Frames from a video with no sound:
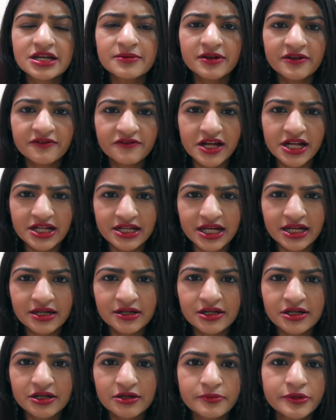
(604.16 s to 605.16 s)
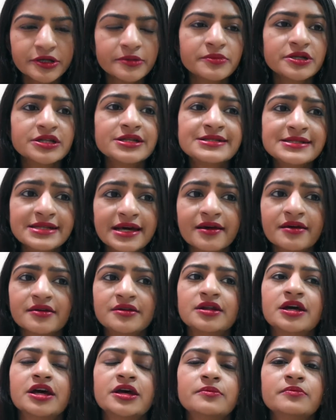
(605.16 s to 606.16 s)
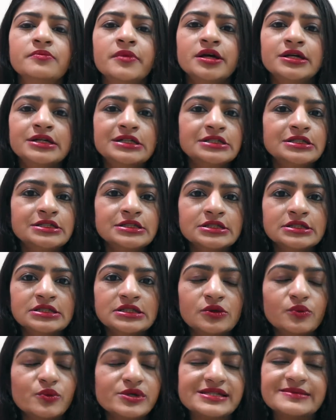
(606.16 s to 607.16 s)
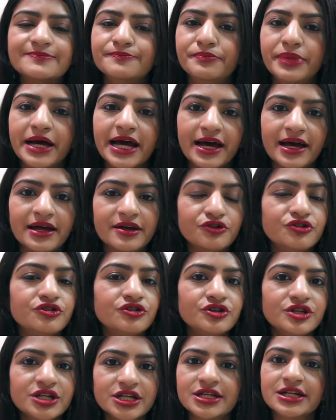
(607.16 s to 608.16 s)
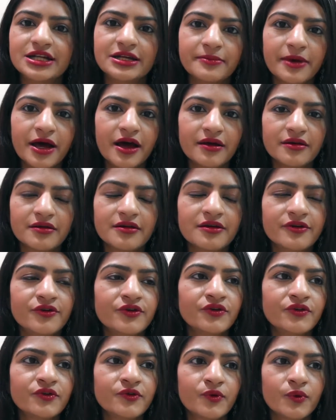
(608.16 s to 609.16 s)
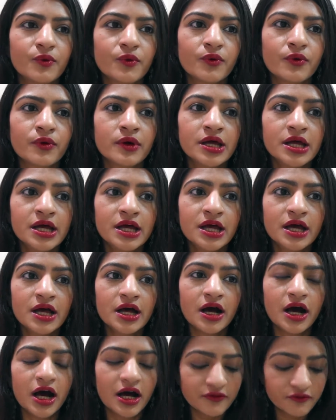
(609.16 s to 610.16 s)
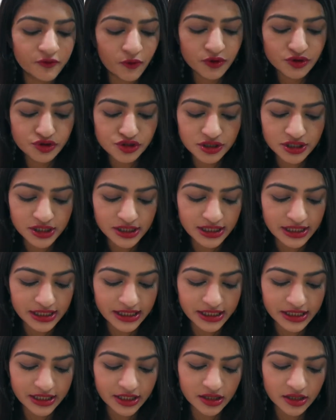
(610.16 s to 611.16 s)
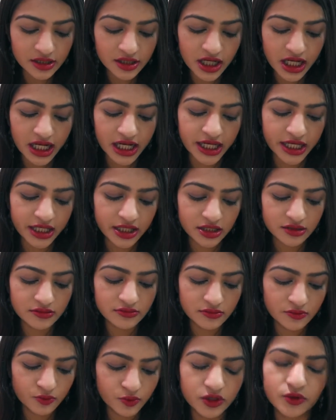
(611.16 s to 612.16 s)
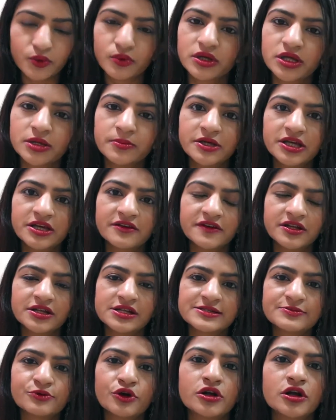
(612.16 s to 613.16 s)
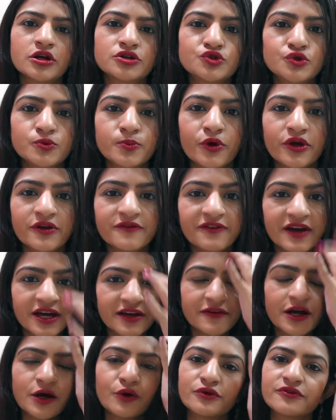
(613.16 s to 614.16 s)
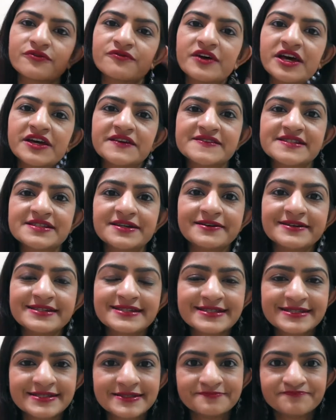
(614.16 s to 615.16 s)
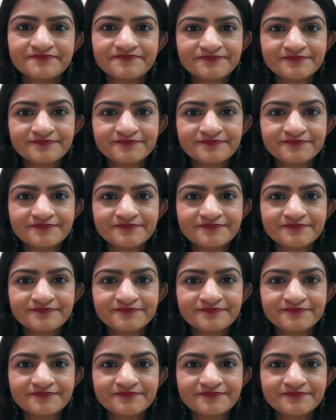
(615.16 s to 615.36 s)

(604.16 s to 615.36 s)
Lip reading: time I felt that a little bit, but the second time was bad, really bad. So unfortunately I will only be giving this product 2.5 out of 5 stars.